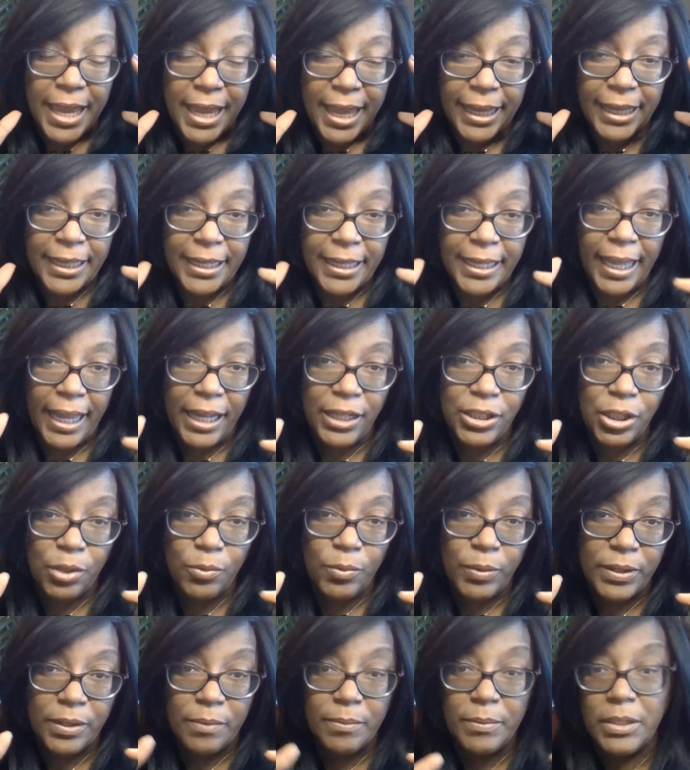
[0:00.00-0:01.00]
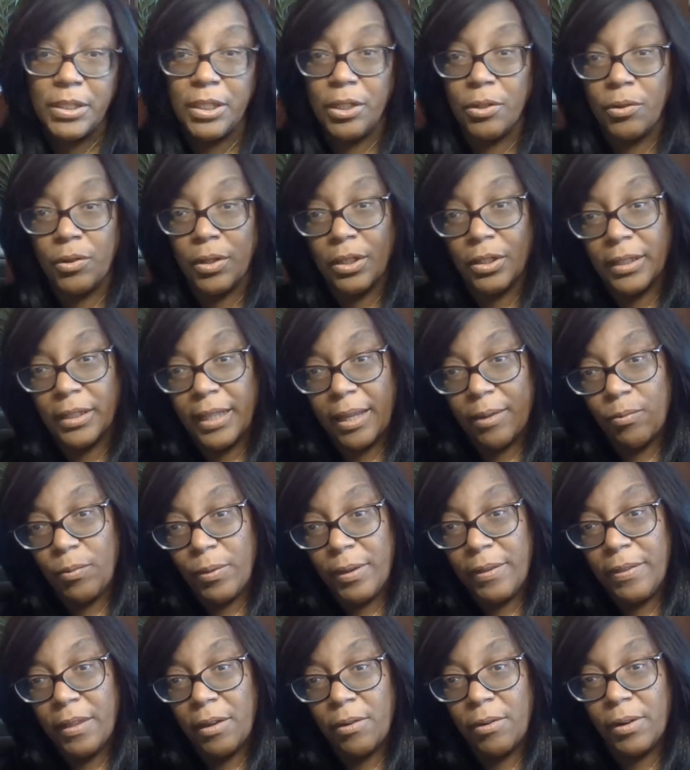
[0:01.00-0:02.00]
engaging with the material and
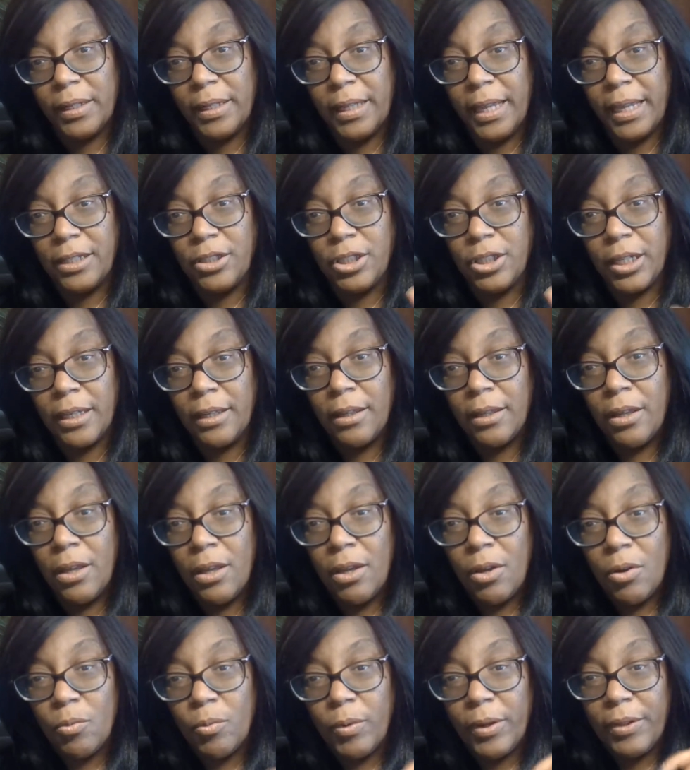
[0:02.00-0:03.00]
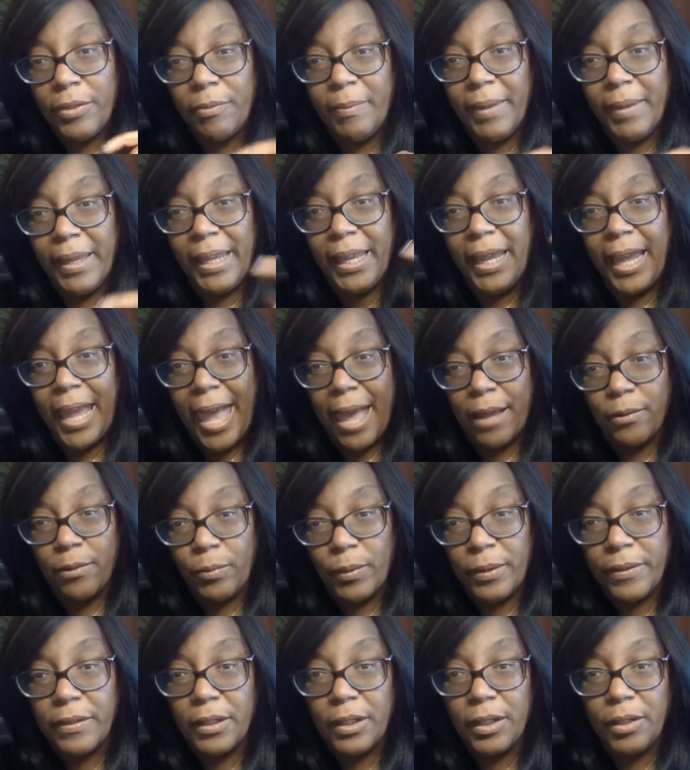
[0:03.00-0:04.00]
when they're engaging with me and
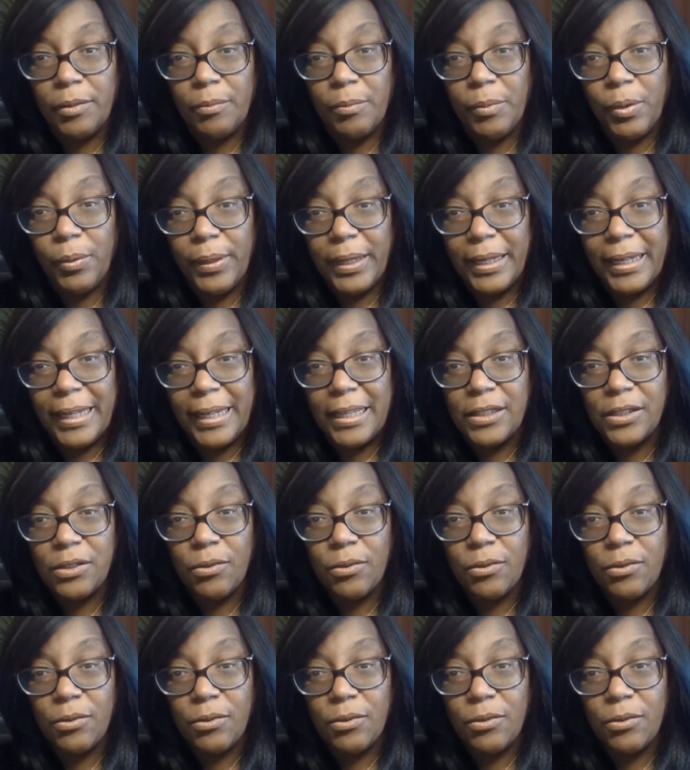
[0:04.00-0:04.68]
with the community.